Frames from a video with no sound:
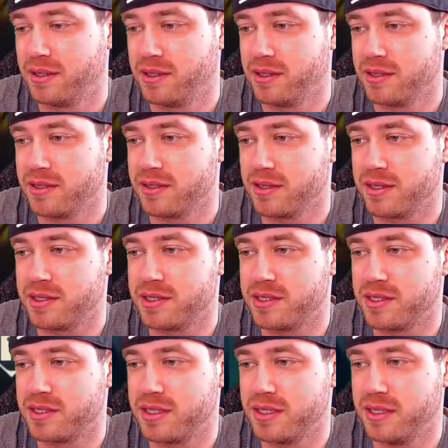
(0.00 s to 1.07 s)
So let's
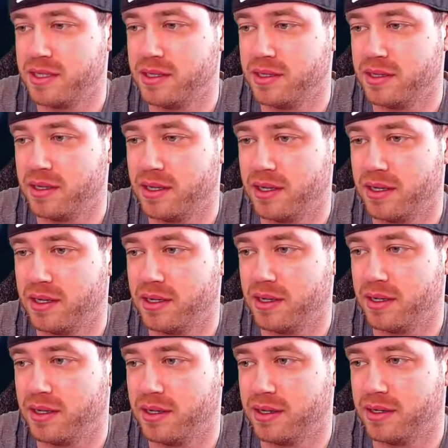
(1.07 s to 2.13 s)
see in
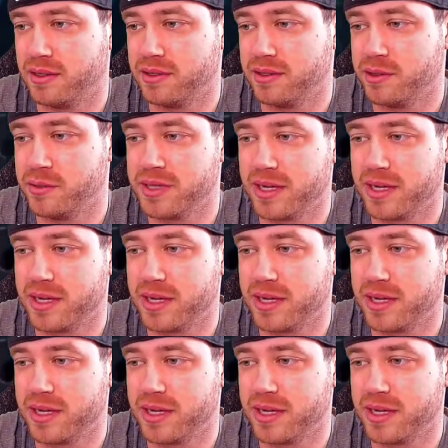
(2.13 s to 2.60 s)
Doom Tower.